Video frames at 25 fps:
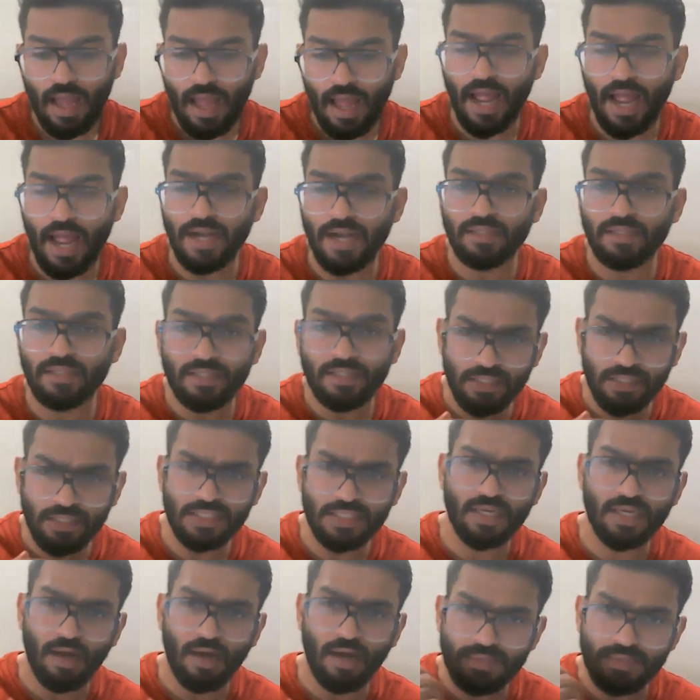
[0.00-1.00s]
And
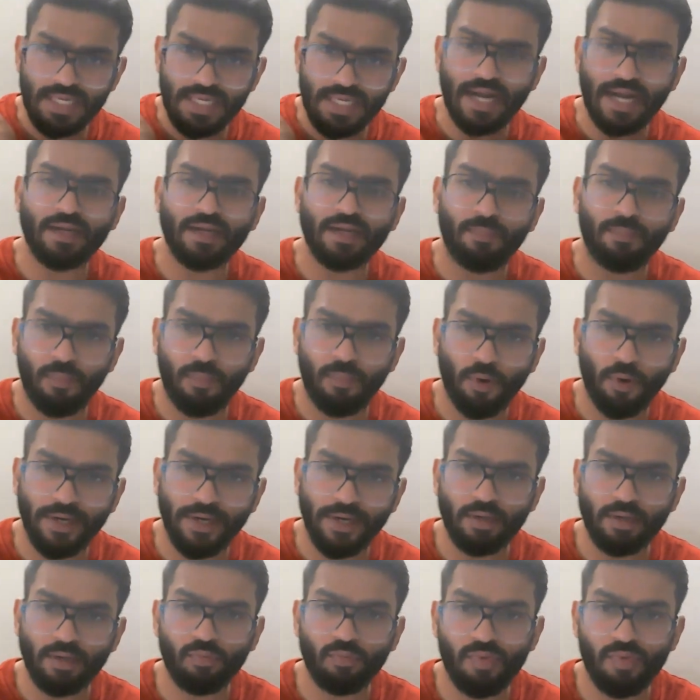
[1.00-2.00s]
this comes at a
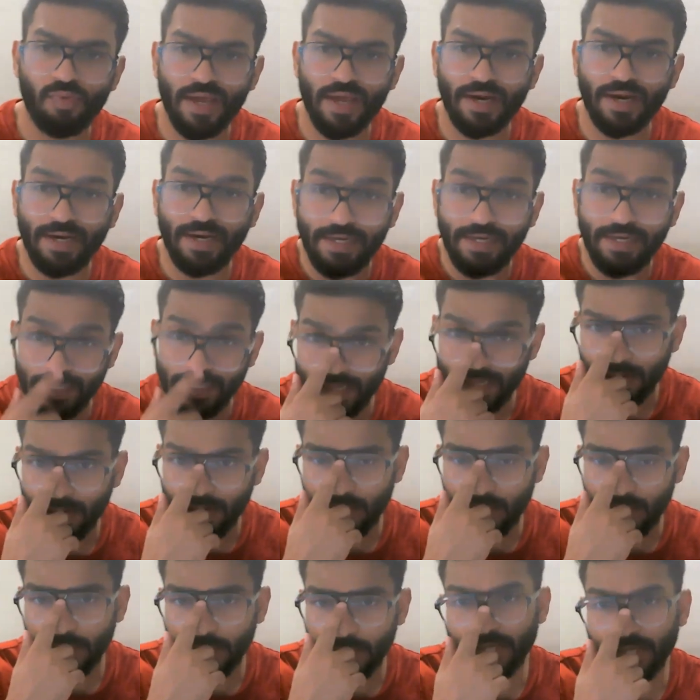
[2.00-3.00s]
point where
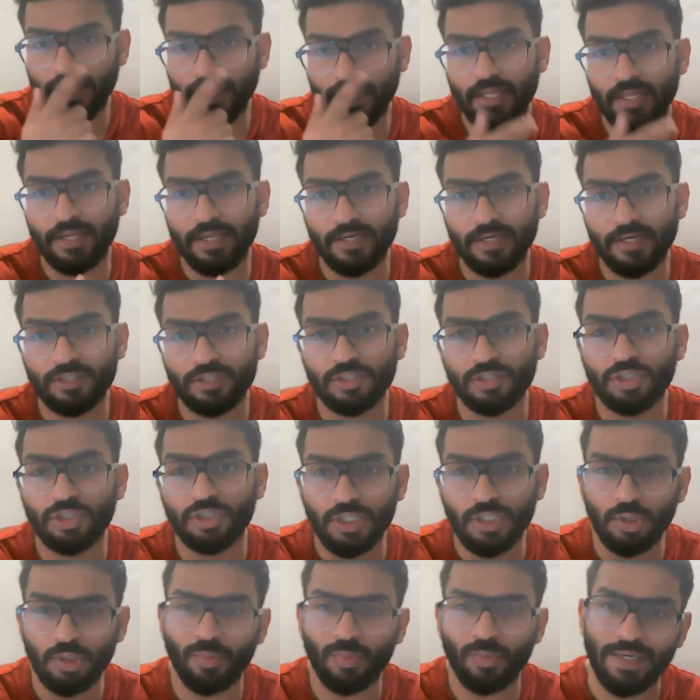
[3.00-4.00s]
India in its
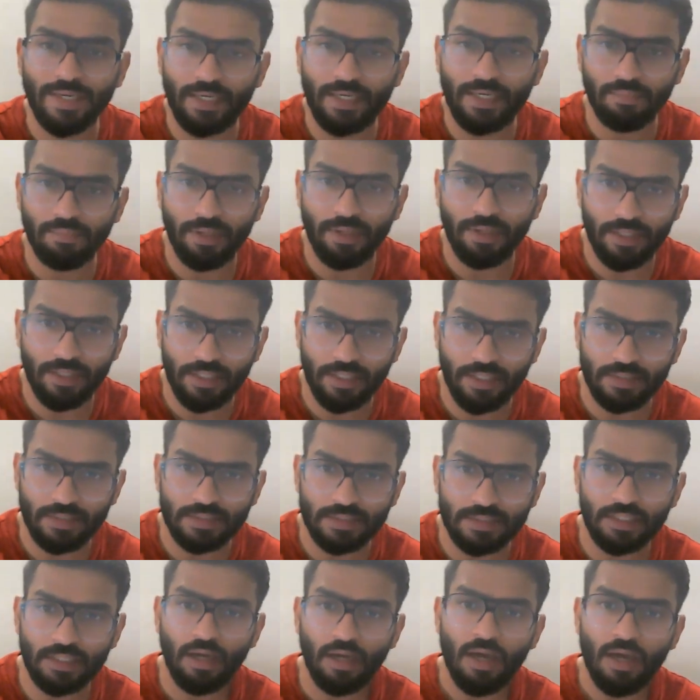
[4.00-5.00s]
G20
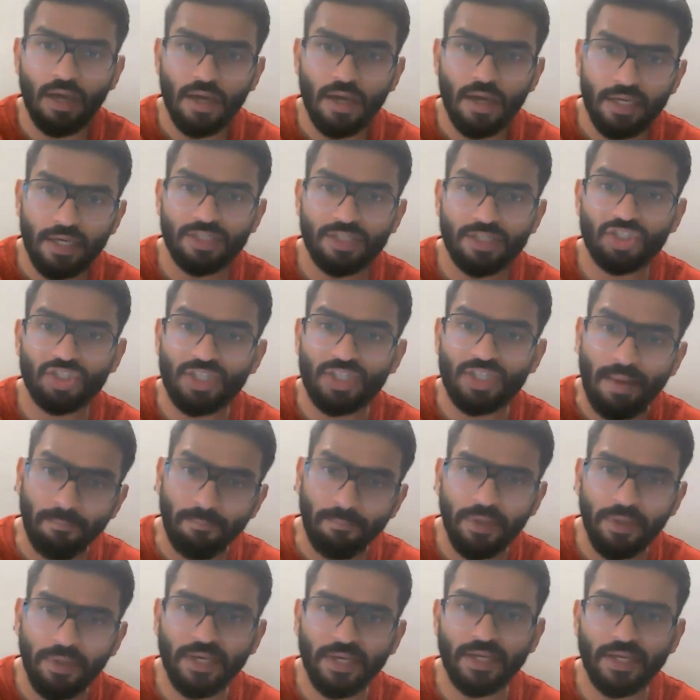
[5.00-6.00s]
meetings is
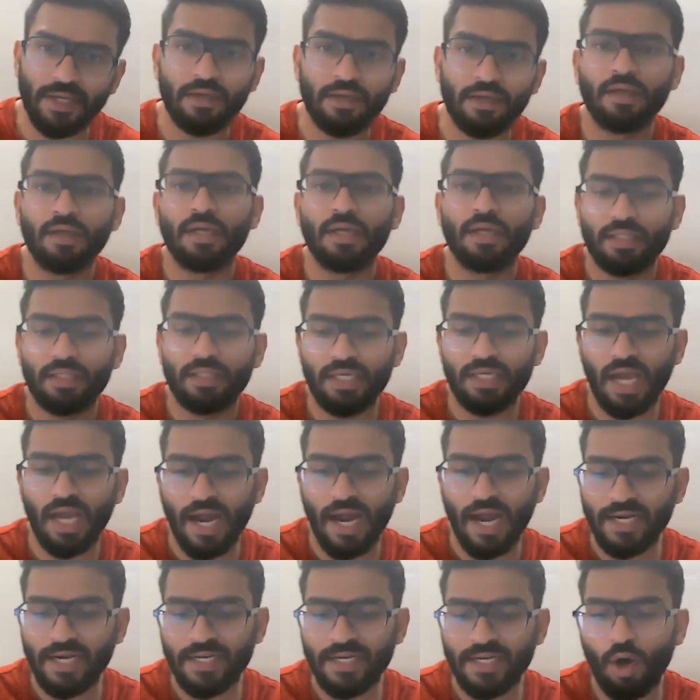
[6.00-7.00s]
championing the
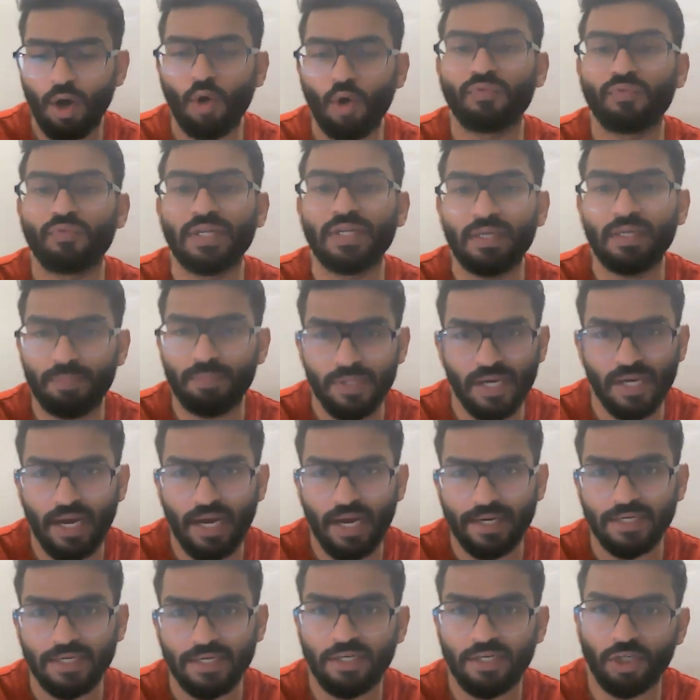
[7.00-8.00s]
idea of
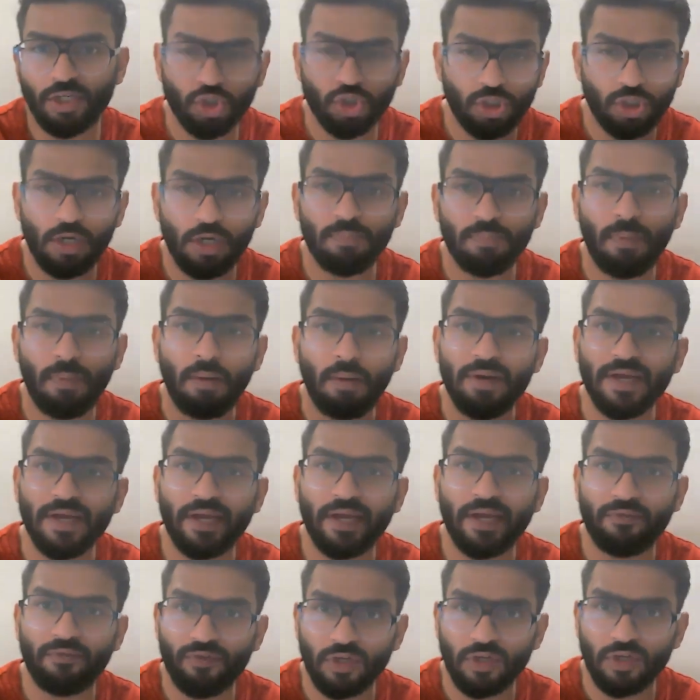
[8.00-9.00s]
DPI, digital public
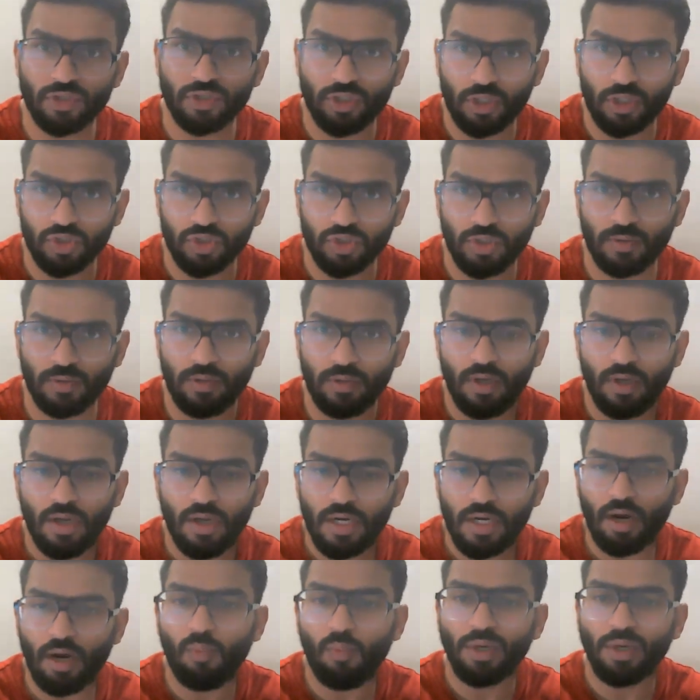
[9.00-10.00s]
infrastructure.
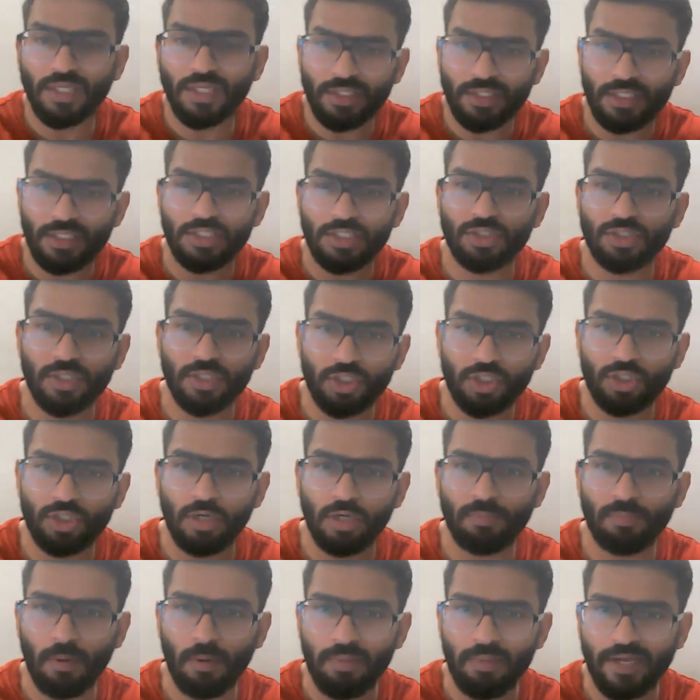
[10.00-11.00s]
Now, what is this
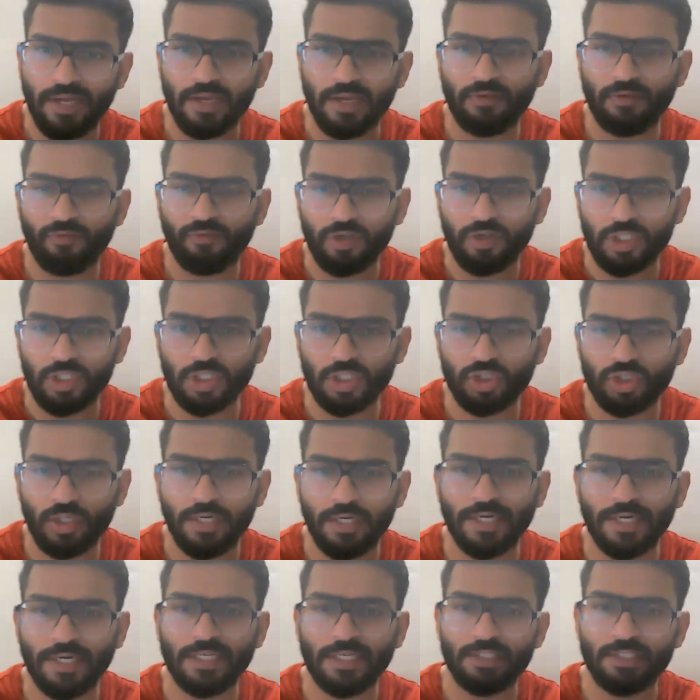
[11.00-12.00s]
digital public
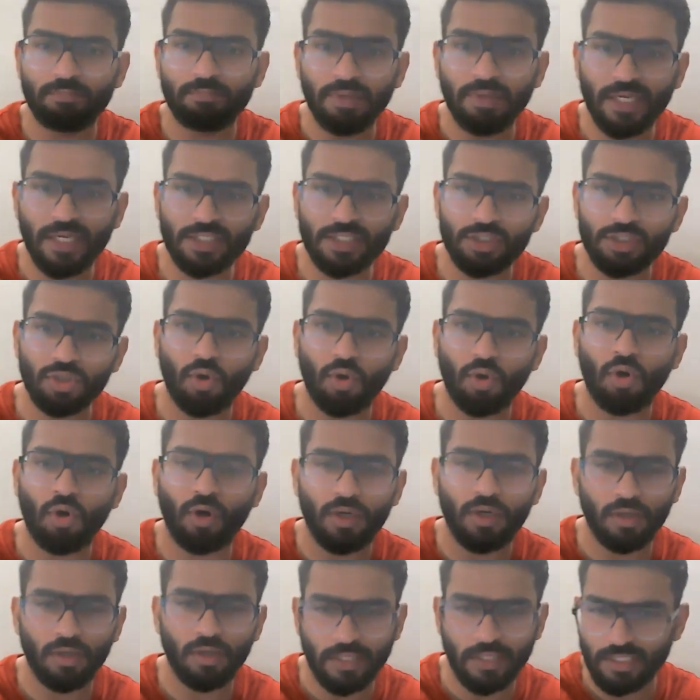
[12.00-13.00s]
infrastructure? It is based
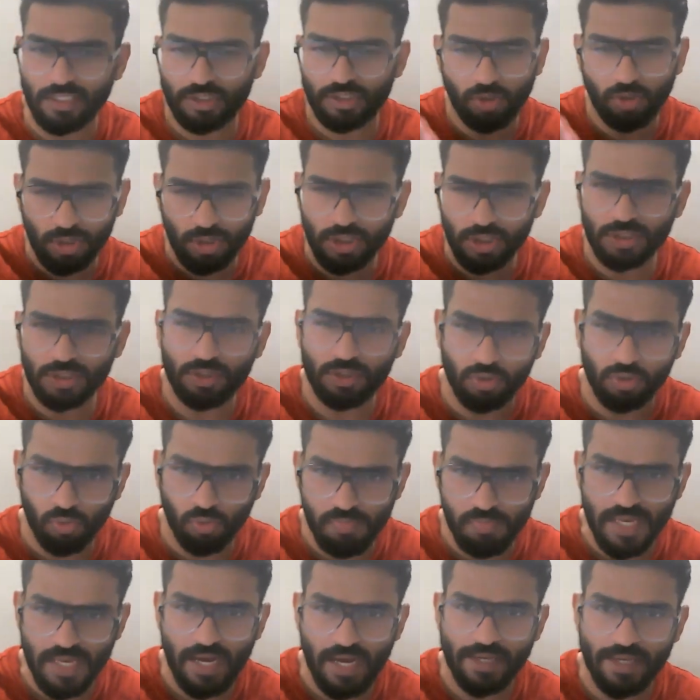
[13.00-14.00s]
on, it is not just
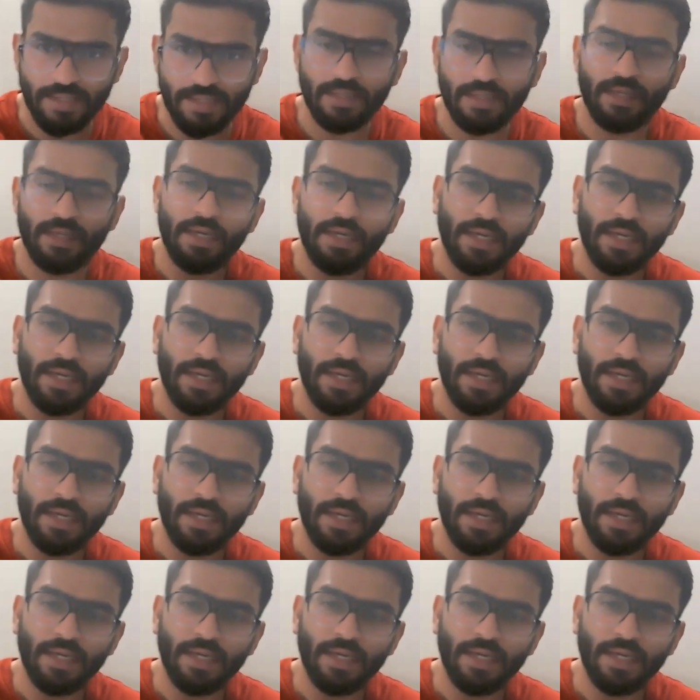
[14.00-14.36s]
UPI.